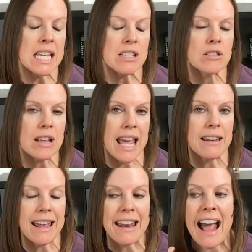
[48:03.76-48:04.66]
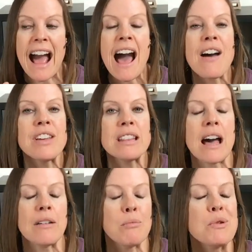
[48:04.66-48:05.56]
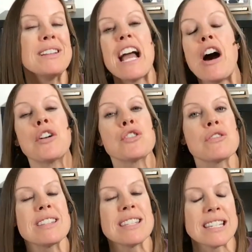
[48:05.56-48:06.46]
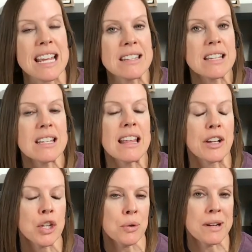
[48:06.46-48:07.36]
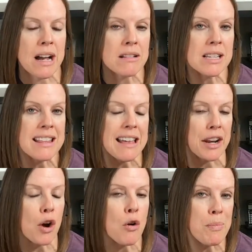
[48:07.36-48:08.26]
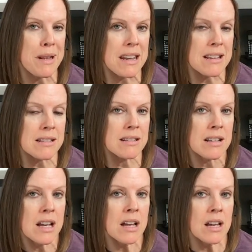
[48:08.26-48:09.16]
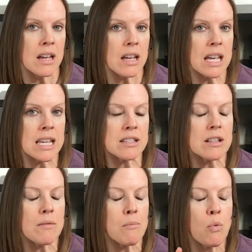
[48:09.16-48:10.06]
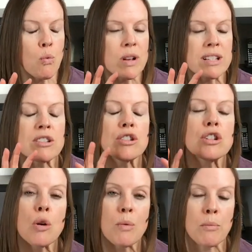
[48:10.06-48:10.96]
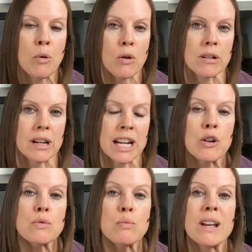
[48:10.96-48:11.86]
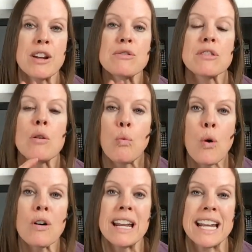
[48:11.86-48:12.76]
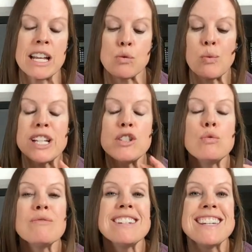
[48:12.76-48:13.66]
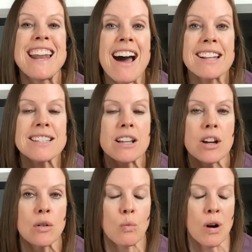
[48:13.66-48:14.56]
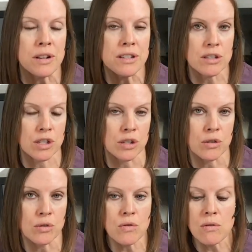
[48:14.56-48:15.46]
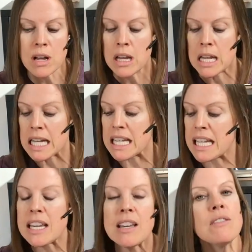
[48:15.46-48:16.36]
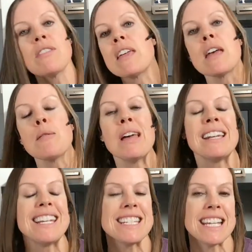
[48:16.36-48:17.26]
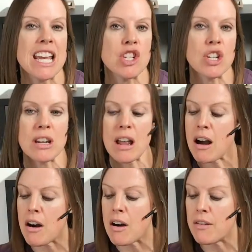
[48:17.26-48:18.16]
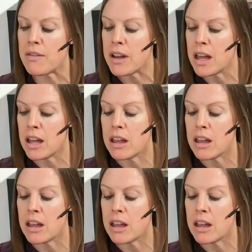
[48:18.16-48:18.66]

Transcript: is and and having that really understanding that curiosity that openness is is so important here's here's the warning is we do not want to give them an indication of